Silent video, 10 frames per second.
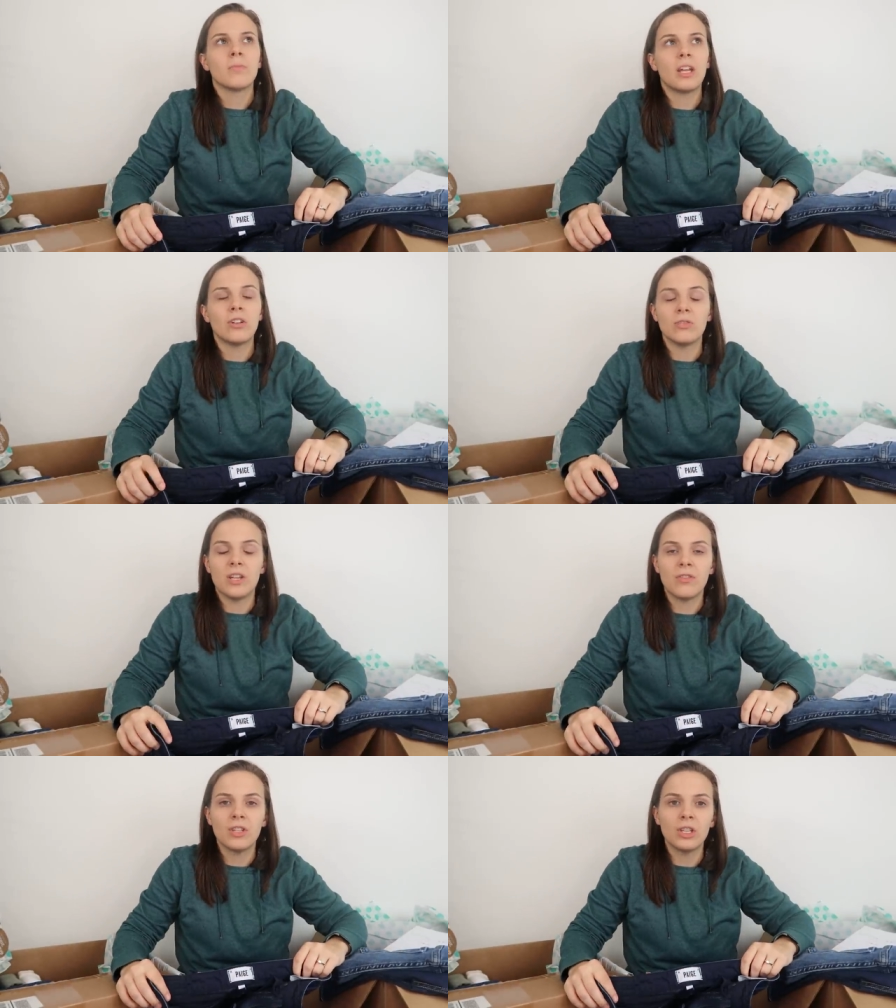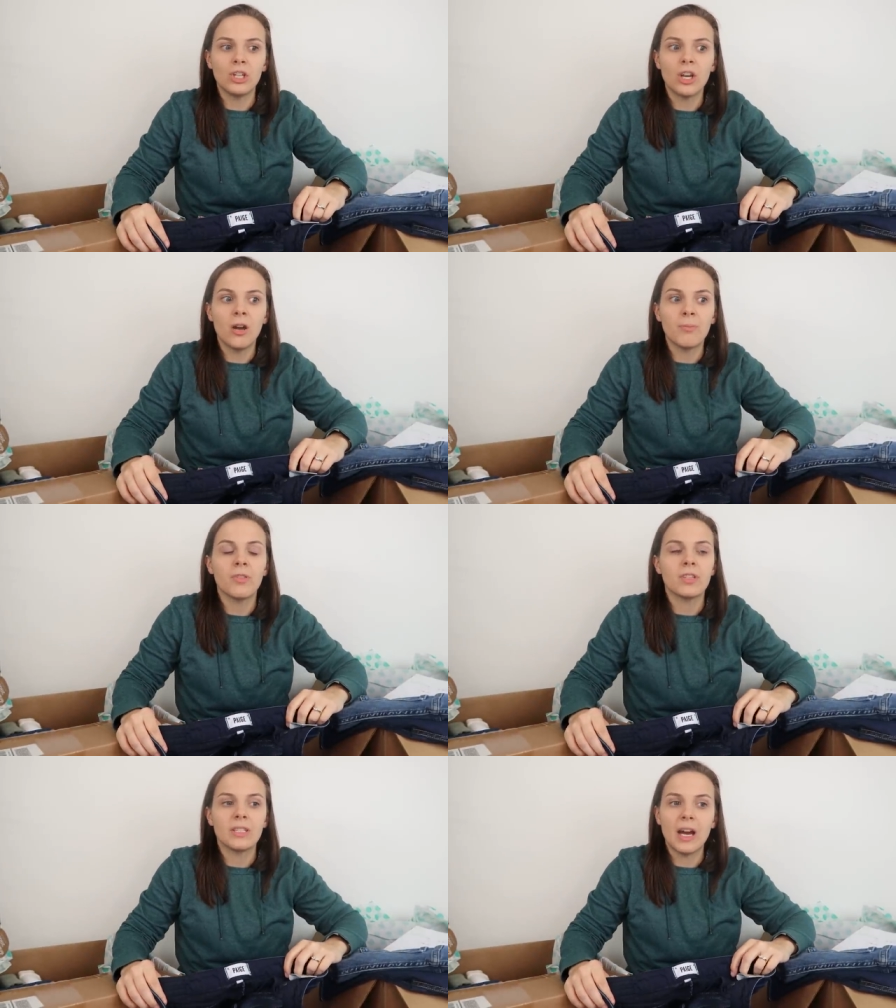I don't definitely look up
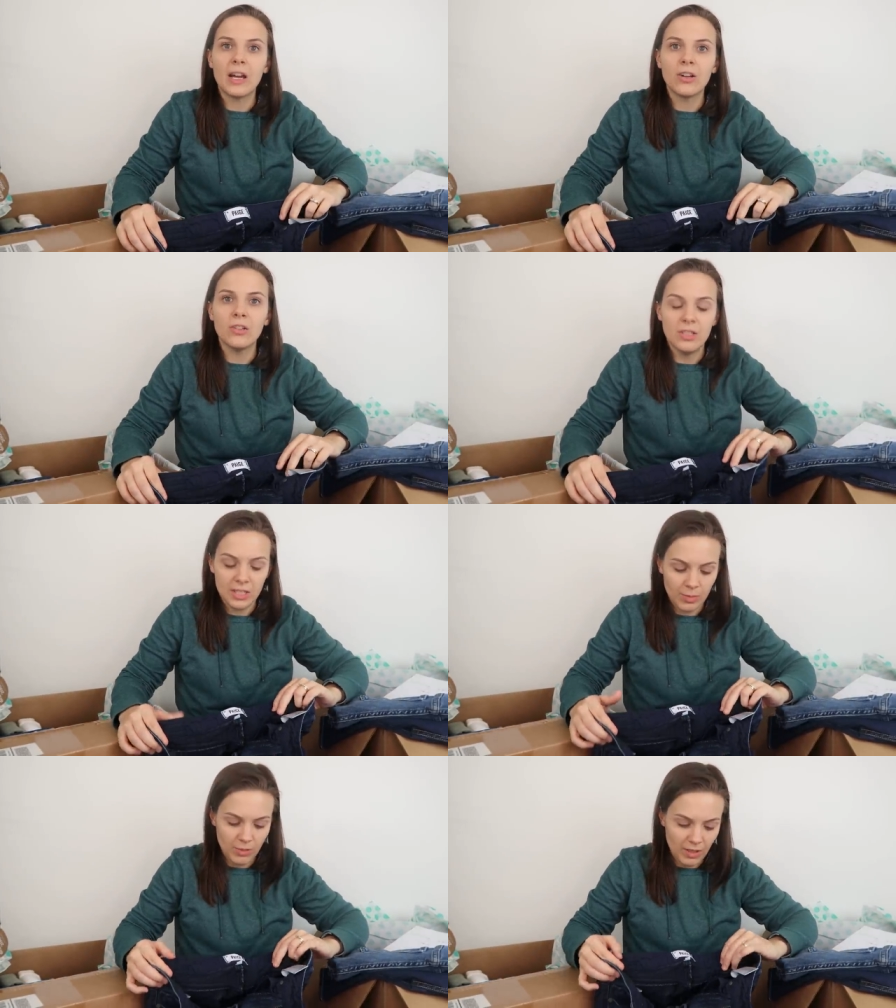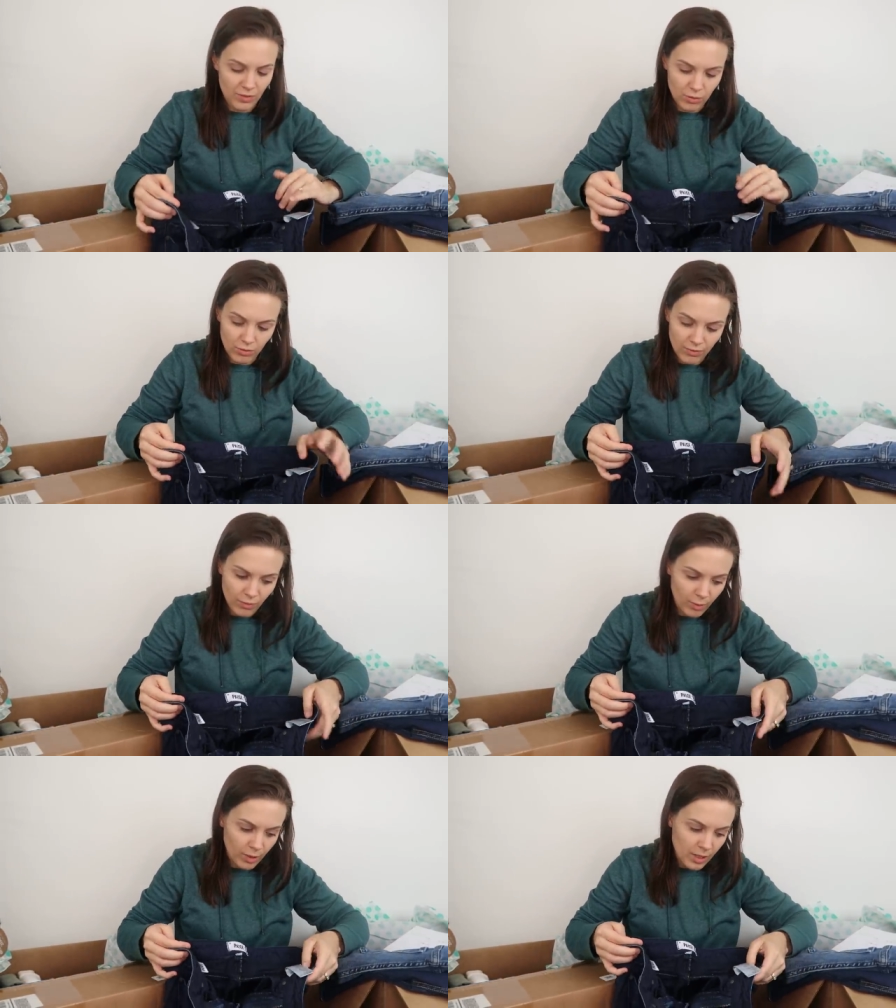the style and see what they've sold
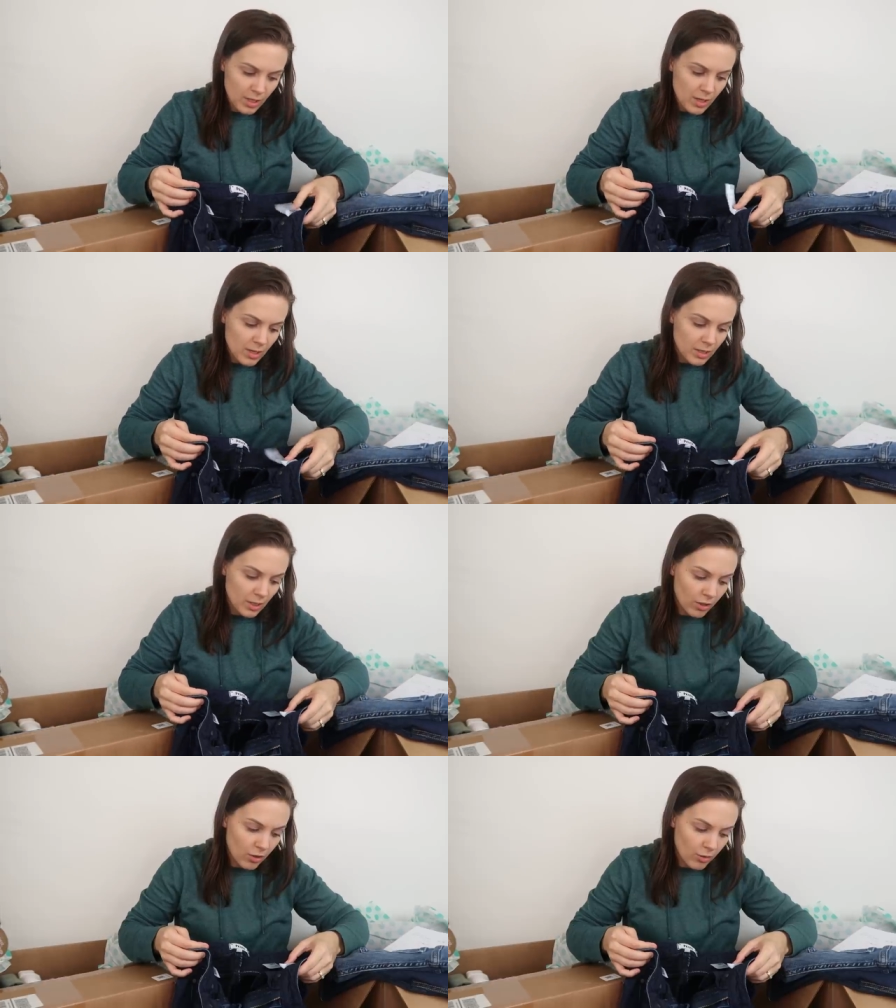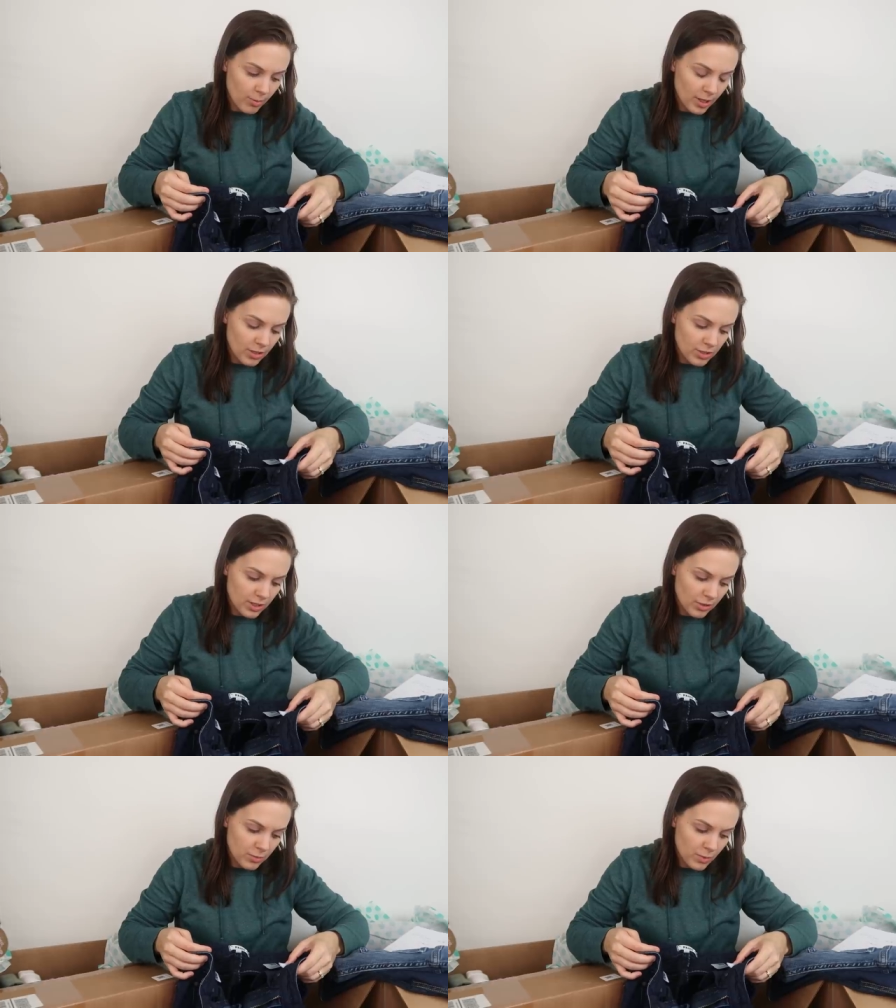for. Not all Paige
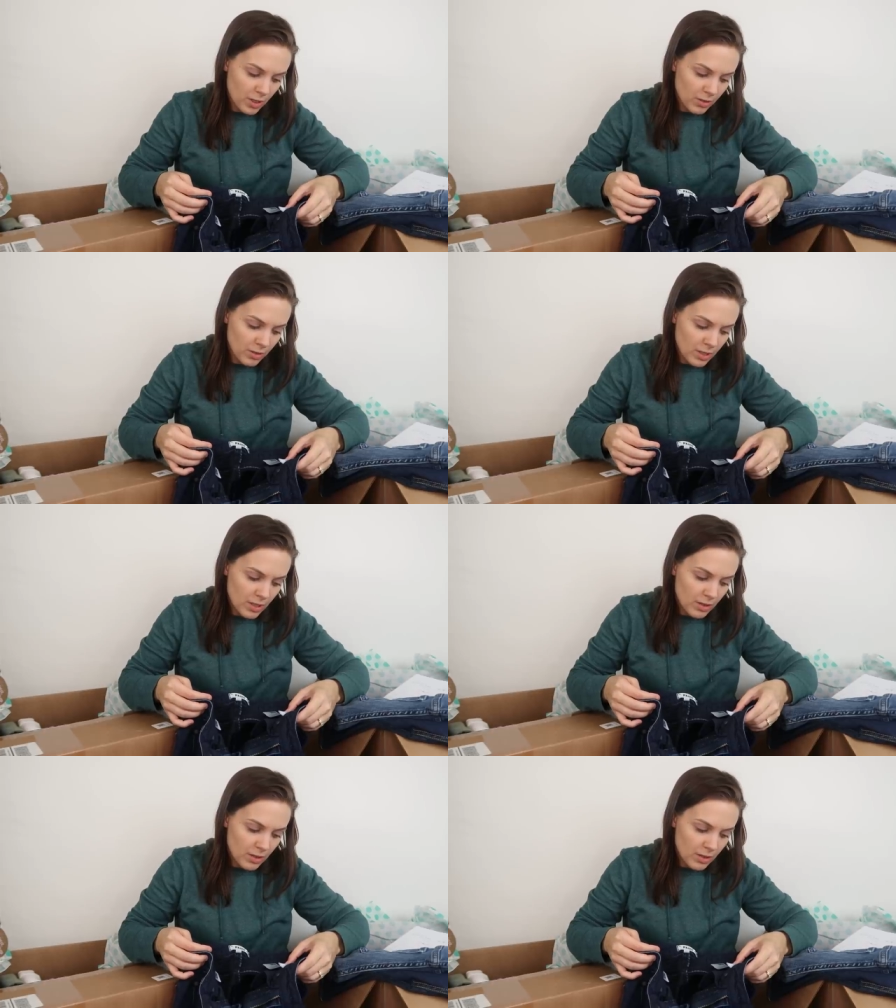sells well.